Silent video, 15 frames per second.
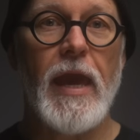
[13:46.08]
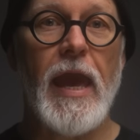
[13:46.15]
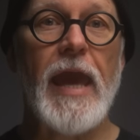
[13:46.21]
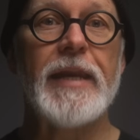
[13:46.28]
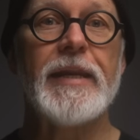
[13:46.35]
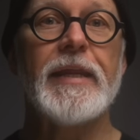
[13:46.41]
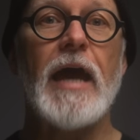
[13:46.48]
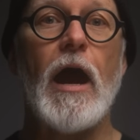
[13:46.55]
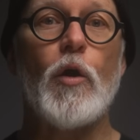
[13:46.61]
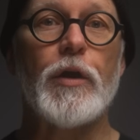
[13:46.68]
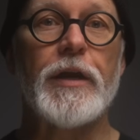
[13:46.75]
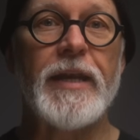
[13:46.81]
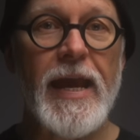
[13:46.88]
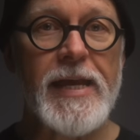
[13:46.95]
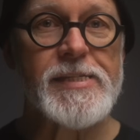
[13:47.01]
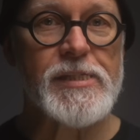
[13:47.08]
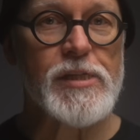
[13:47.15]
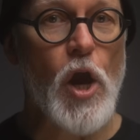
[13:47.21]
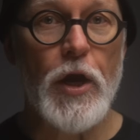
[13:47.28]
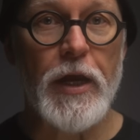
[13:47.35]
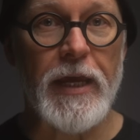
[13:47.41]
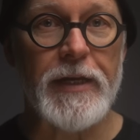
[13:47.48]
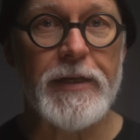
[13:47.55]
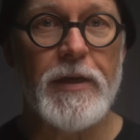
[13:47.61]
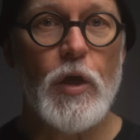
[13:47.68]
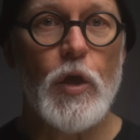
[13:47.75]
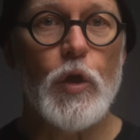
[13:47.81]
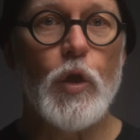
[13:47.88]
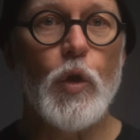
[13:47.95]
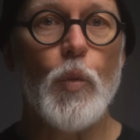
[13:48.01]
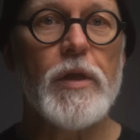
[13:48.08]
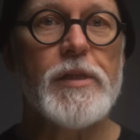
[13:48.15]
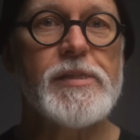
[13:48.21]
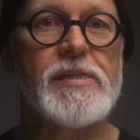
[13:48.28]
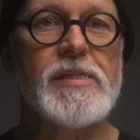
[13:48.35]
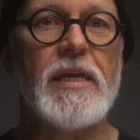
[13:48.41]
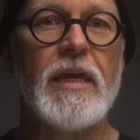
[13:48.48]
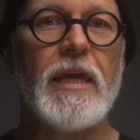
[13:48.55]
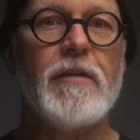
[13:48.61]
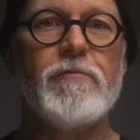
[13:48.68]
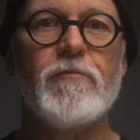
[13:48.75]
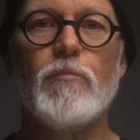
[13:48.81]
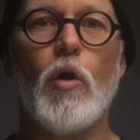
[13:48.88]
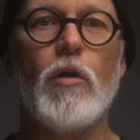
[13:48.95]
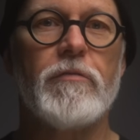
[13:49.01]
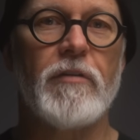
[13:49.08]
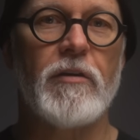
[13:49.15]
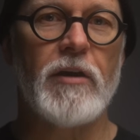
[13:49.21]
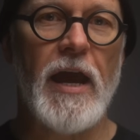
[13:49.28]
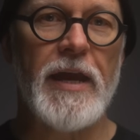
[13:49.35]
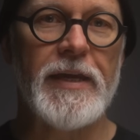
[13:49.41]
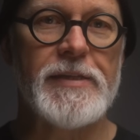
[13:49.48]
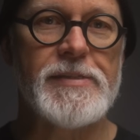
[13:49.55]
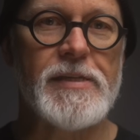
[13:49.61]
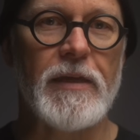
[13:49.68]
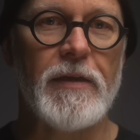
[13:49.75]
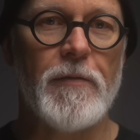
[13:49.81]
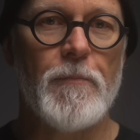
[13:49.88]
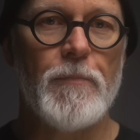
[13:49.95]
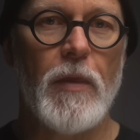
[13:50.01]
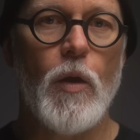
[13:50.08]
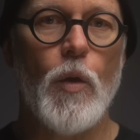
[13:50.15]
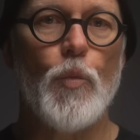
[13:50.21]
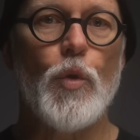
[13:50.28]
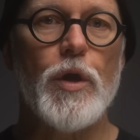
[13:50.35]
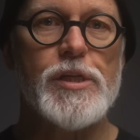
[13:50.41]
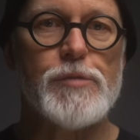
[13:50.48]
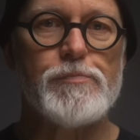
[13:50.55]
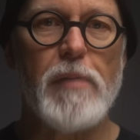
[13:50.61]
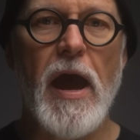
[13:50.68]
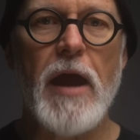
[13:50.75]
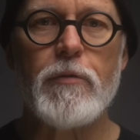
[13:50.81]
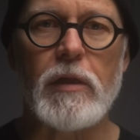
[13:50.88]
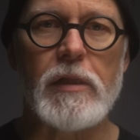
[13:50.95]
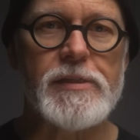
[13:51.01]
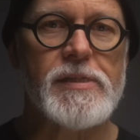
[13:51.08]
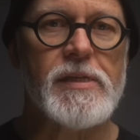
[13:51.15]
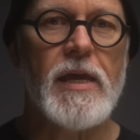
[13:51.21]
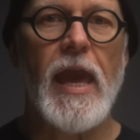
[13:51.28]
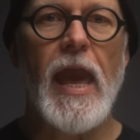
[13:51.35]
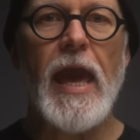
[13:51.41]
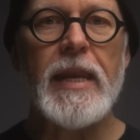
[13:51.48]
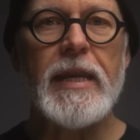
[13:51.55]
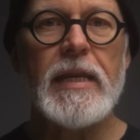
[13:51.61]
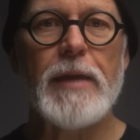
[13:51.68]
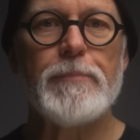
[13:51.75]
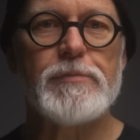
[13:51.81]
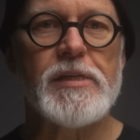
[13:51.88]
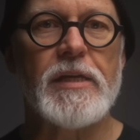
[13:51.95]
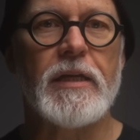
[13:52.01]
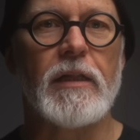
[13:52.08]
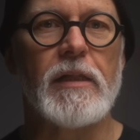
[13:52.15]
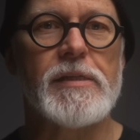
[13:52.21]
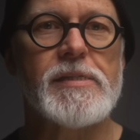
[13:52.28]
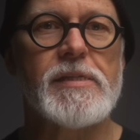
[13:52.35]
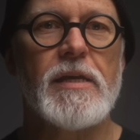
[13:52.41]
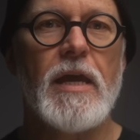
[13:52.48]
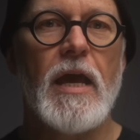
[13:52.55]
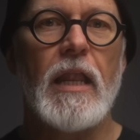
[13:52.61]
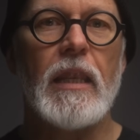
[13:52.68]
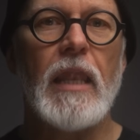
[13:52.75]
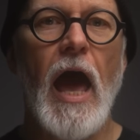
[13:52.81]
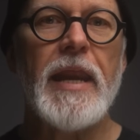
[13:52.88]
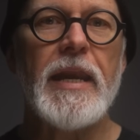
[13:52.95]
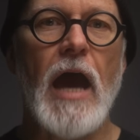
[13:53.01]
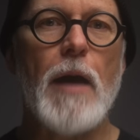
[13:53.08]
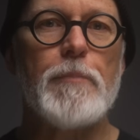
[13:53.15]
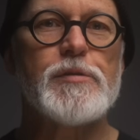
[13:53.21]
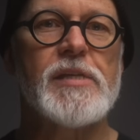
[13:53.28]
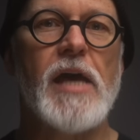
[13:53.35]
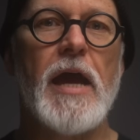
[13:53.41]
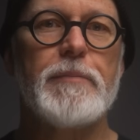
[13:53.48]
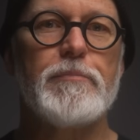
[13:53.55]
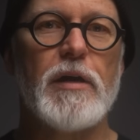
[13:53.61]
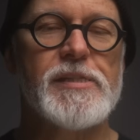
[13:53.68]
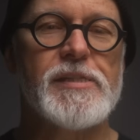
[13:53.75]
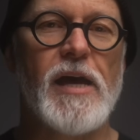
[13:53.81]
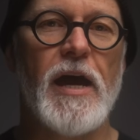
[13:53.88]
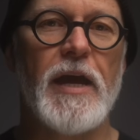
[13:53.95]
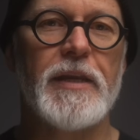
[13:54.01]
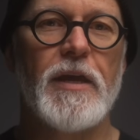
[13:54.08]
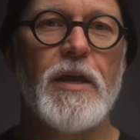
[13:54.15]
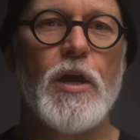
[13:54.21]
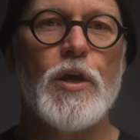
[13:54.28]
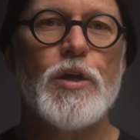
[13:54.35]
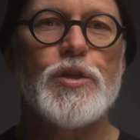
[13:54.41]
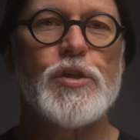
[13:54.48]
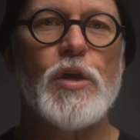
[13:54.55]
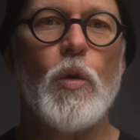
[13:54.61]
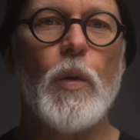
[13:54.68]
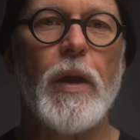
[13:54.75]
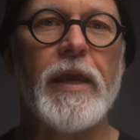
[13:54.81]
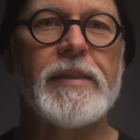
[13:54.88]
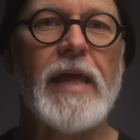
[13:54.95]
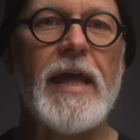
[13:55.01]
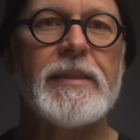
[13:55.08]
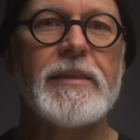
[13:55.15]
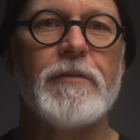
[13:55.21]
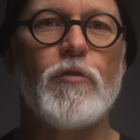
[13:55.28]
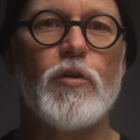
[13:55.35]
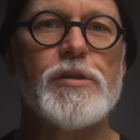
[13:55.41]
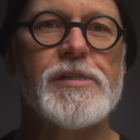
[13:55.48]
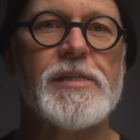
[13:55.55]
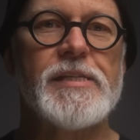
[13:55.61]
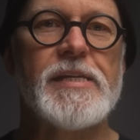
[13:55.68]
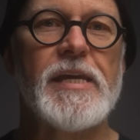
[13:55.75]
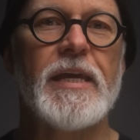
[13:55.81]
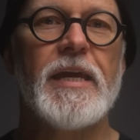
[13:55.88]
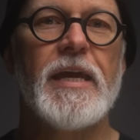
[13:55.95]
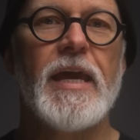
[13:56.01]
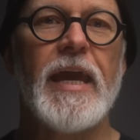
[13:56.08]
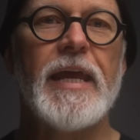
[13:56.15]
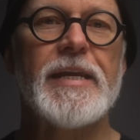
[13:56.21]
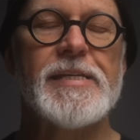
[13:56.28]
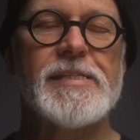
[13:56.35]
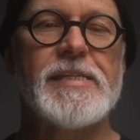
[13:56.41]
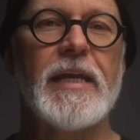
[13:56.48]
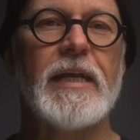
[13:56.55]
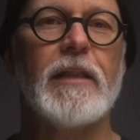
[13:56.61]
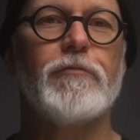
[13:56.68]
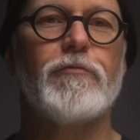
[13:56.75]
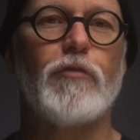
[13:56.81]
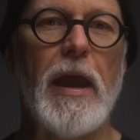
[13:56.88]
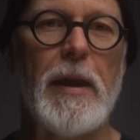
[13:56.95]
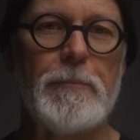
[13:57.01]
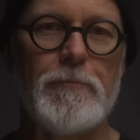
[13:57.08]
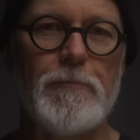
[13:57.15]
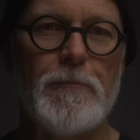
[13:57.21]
And in our next target, you will see even more variety, where spirals and ellipticals line up side by side, showing that diversity in a single frame.